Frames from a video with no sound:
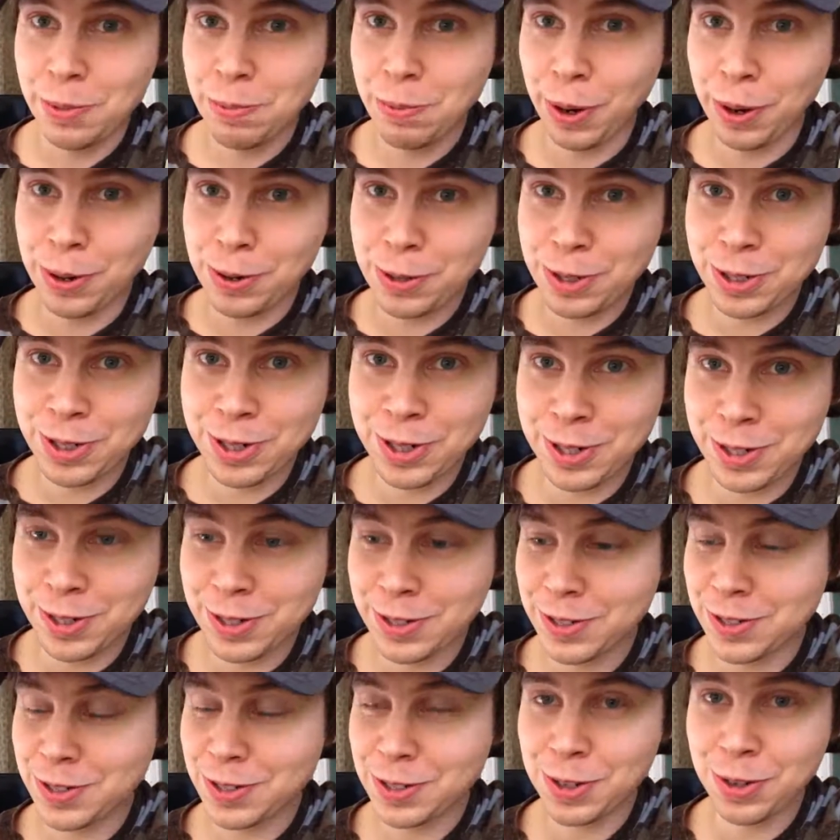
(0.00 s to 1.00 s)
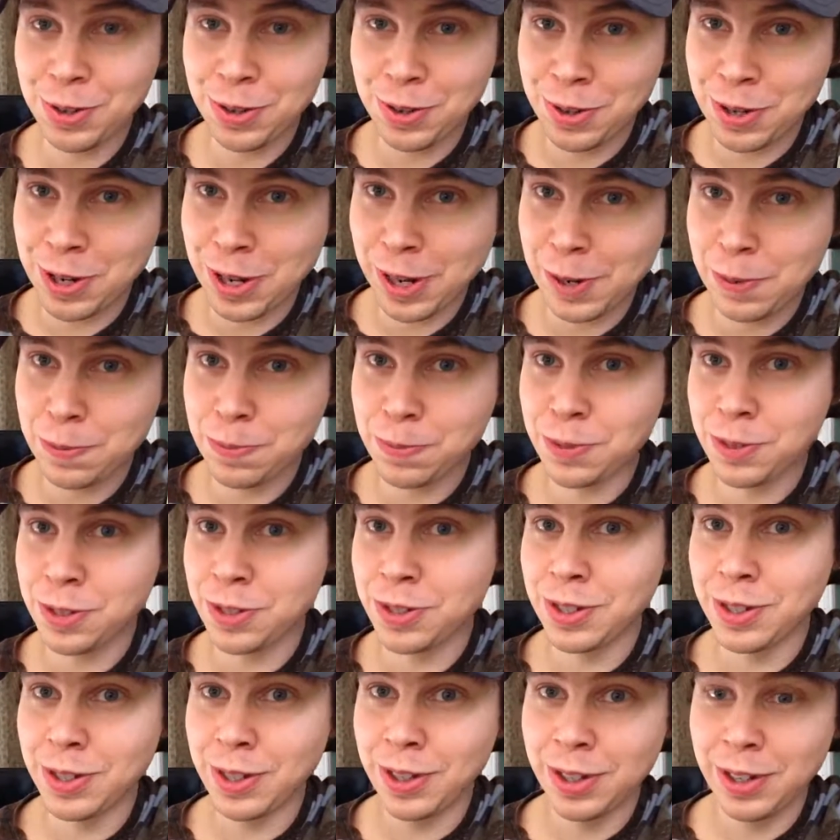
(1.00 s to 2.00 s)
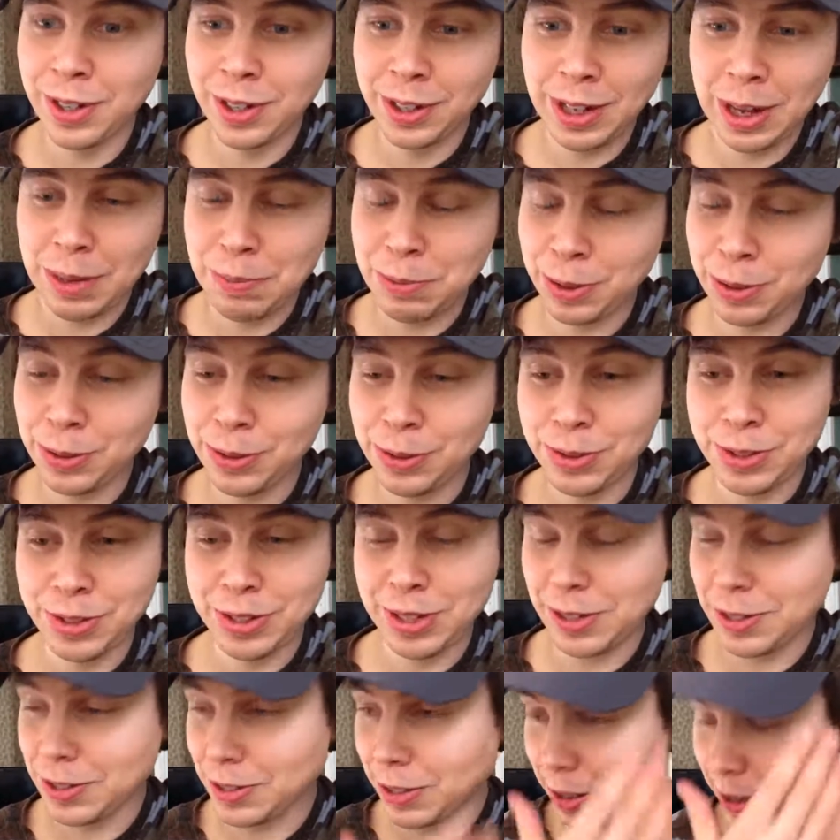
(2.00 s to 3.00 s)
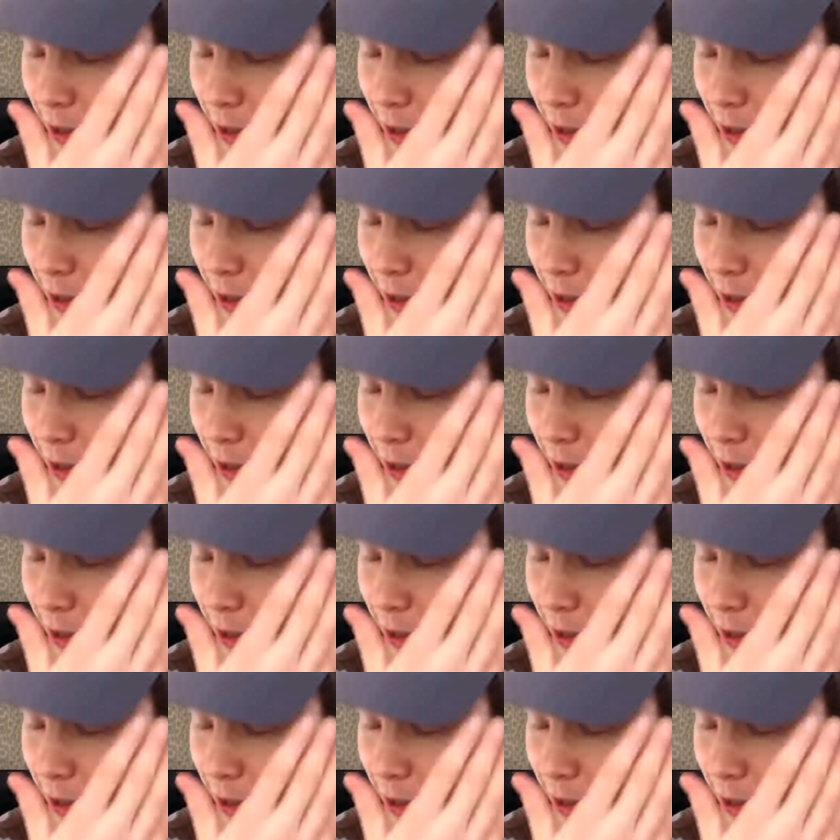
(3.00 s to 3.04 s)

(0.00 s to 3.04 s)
potions, creams, chemicals, things